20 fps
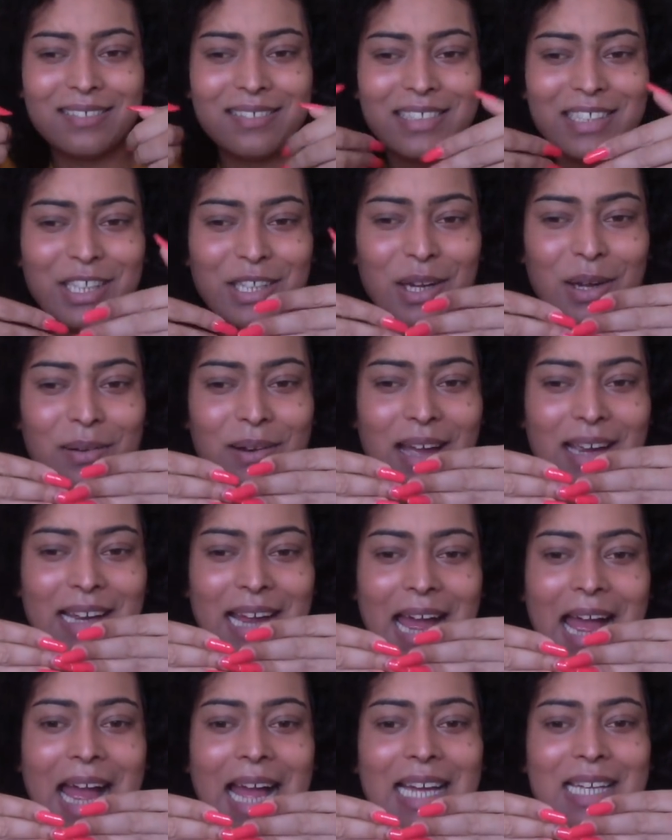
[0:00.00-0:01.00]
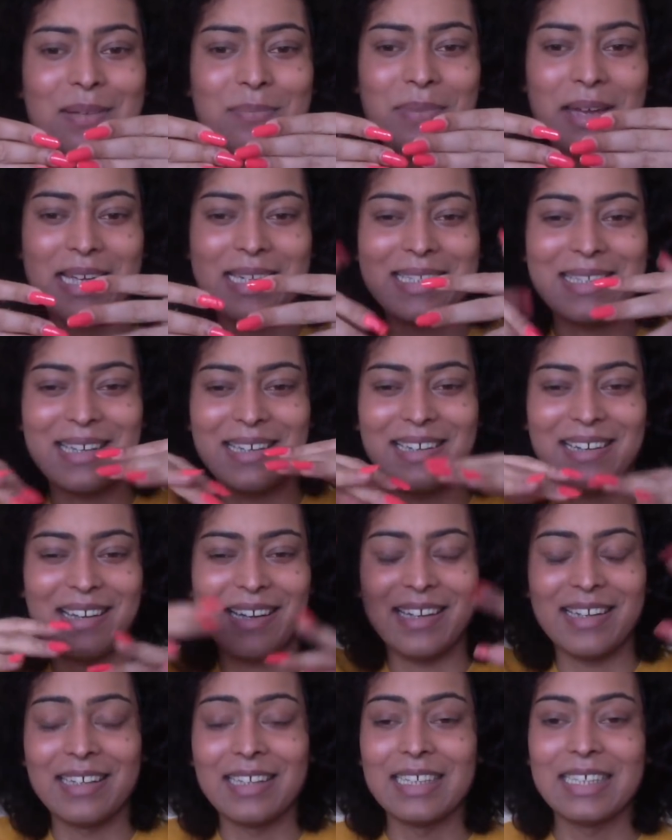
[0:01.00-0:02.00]
you know, like a hand,
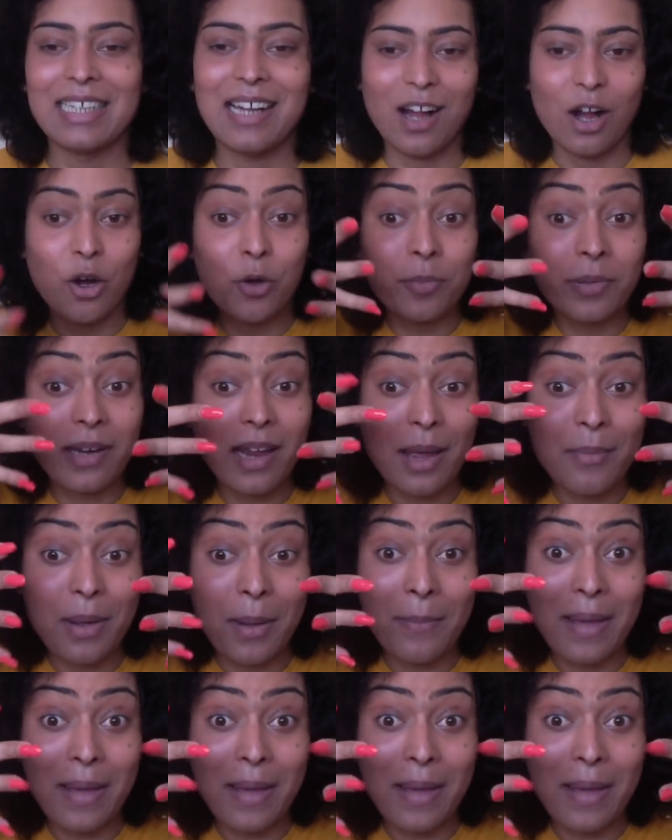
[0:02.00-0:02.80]
basically. I hope you like my